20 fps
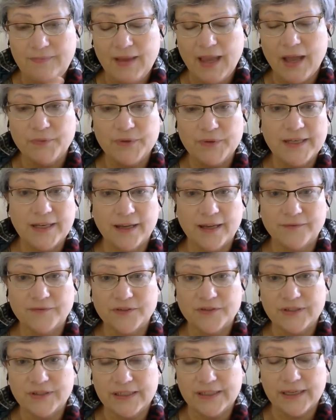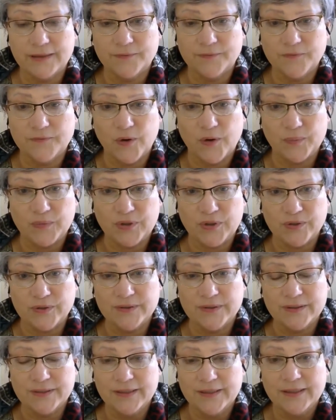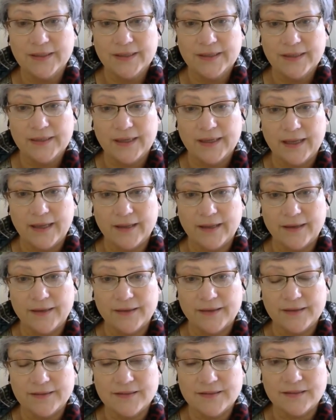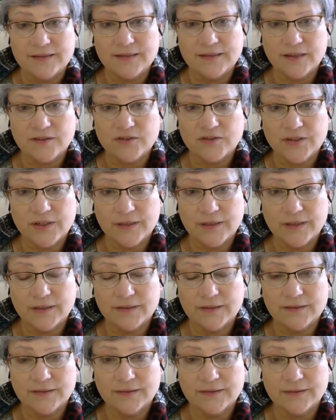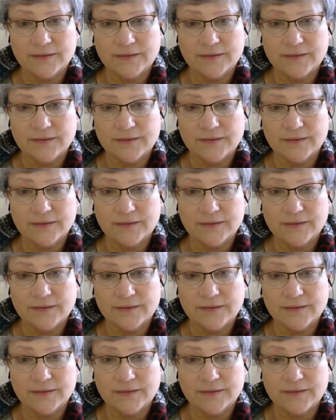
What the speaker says: I would love to hear from you. This is such a